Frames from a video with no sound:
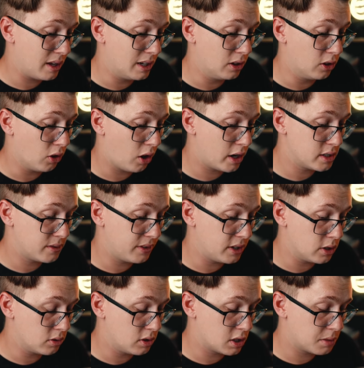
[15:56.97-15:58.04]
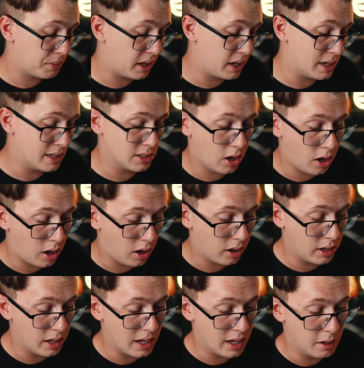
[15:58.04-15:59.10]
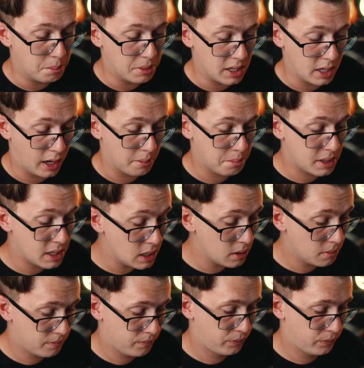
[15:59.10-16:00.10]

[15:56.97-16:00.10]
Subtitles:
and enlarged video display is on and PIP.